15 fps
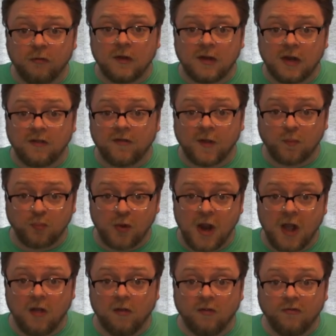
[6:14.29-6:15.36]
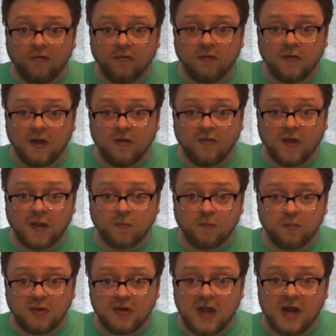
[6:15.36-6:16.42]
It tastes like Pringles. It tastes like
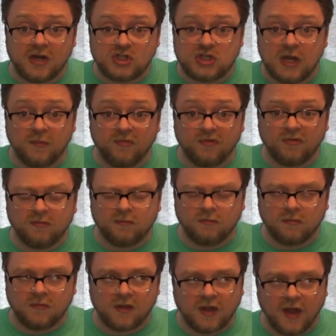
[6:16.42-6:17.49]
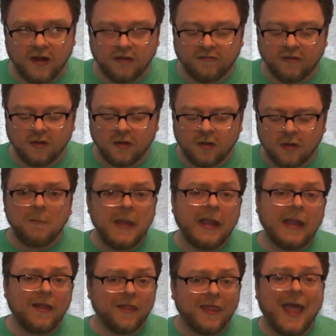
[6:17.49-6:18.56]
potato chips kind of.
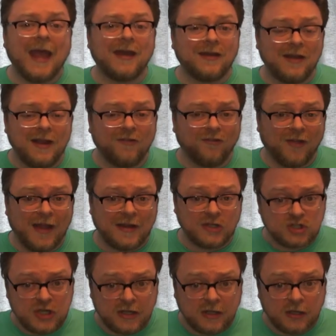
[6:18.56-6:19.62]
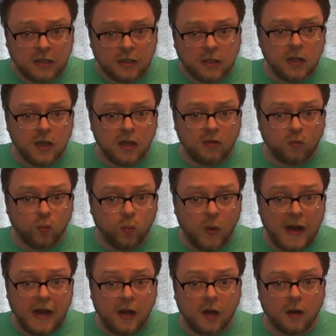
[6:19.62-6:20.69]
Making that taste like chicken is
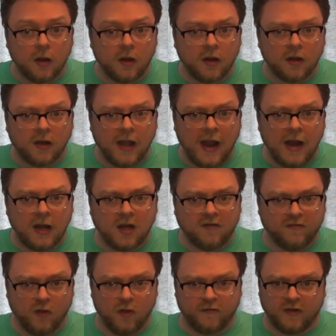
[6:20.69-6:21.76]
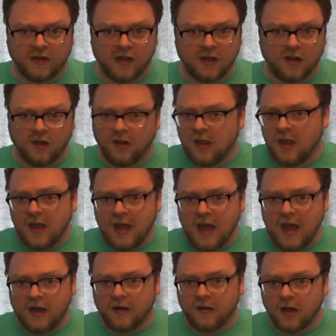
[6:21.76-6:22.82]
weird and kind of overkill.
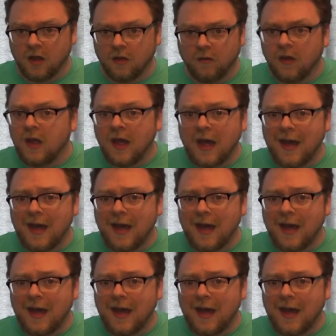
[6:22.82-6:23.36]
I don't know.